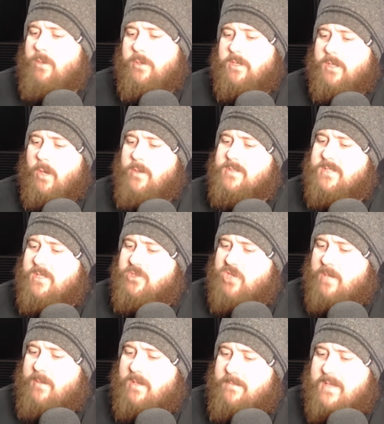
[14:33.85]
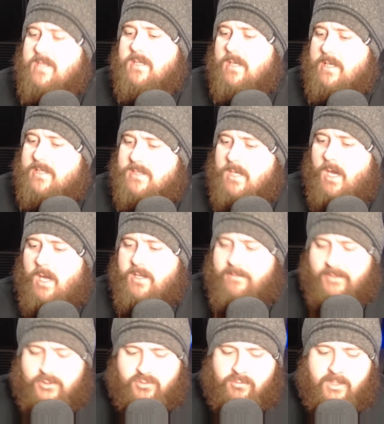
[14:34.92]
You don't want to go into the gym and immediately start
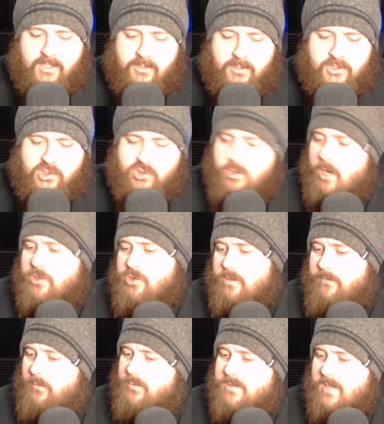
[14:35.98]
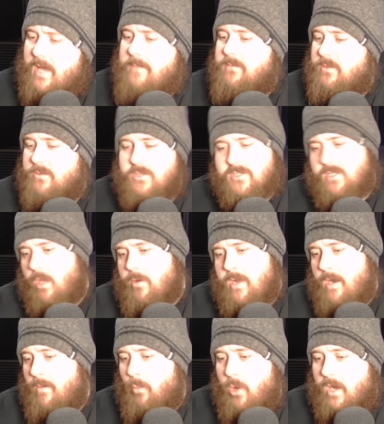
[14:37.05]
the most rigorous structure of all time, dude. Just go
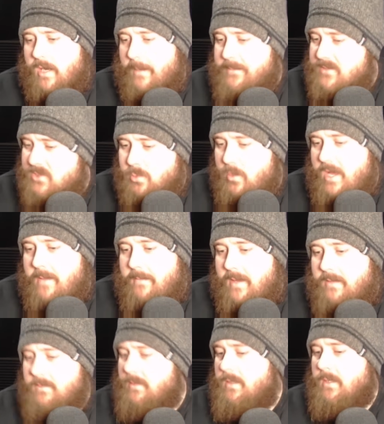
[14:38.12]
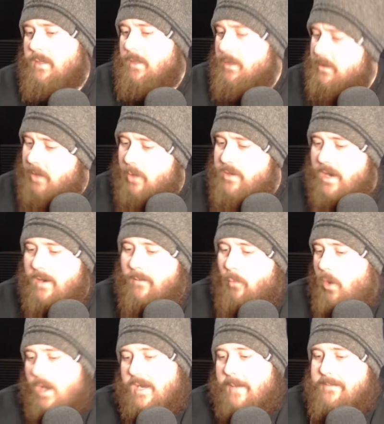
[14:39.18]
there and work up a sweat, man. Go there and
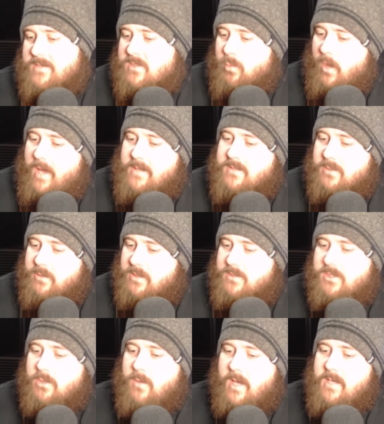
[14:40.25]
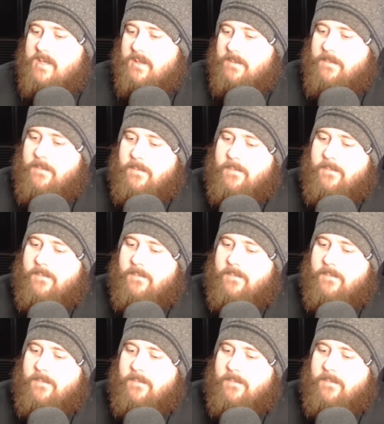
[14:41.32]
work up a sweat until you're 280.